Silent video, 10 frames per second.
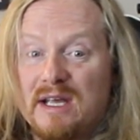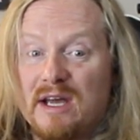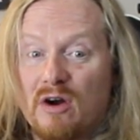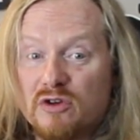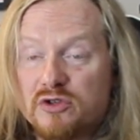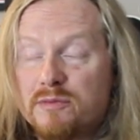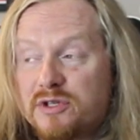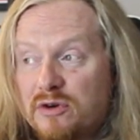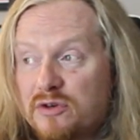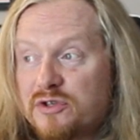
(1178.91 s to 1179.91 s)
It also
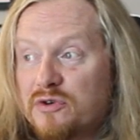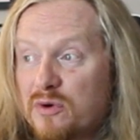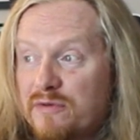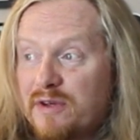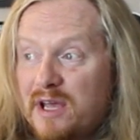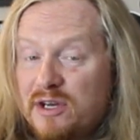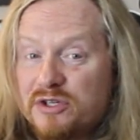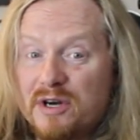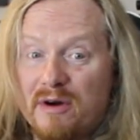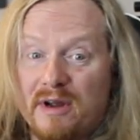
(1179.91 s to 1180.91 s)
obscures your
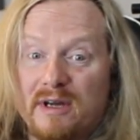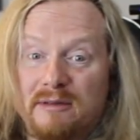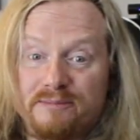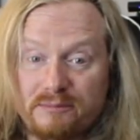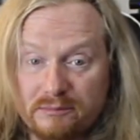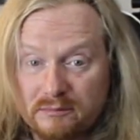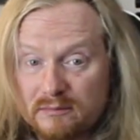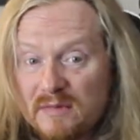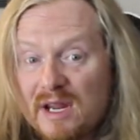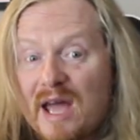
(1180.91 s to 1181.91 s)
notification area,
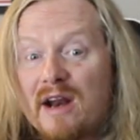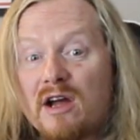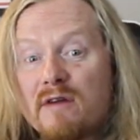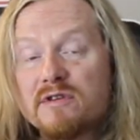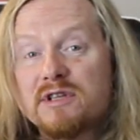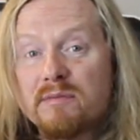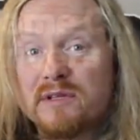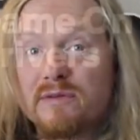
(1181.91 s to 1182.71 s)
and it covers up